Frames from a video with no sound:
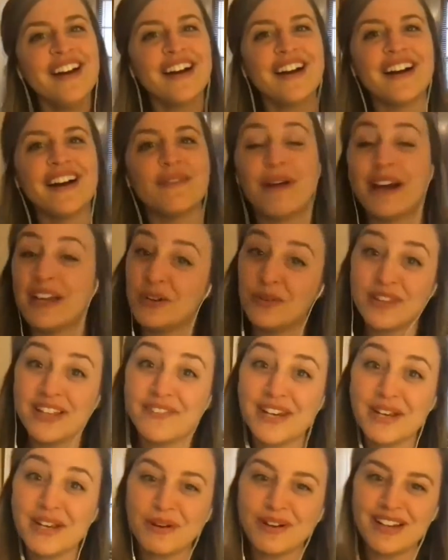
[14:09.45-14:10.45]
Um, I don't live
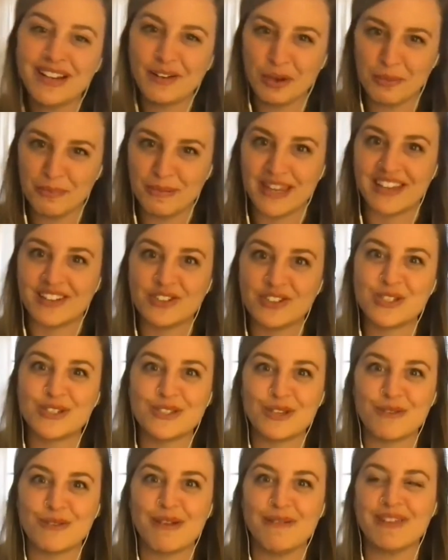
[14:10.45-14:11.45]
anywhere near a beach.
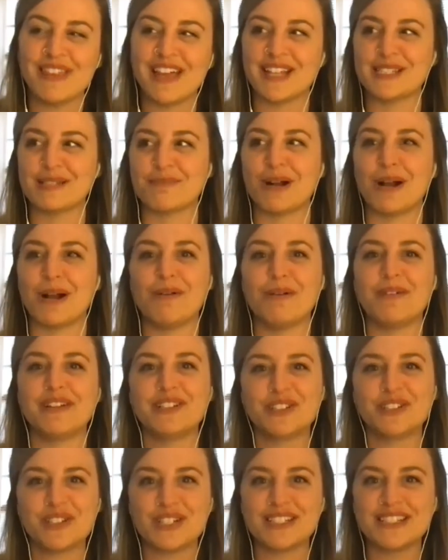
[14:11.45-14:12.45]
So maybe that's a problem. I
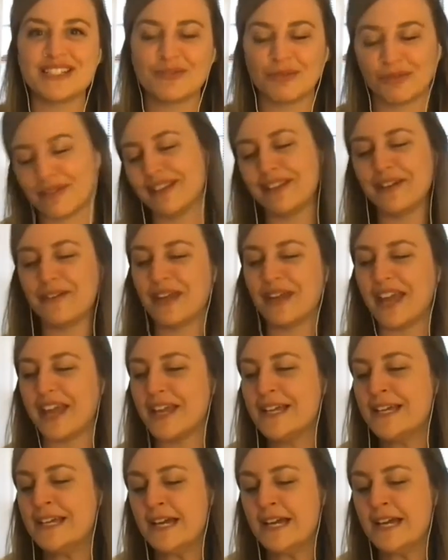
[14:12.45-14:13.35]
should just relocate.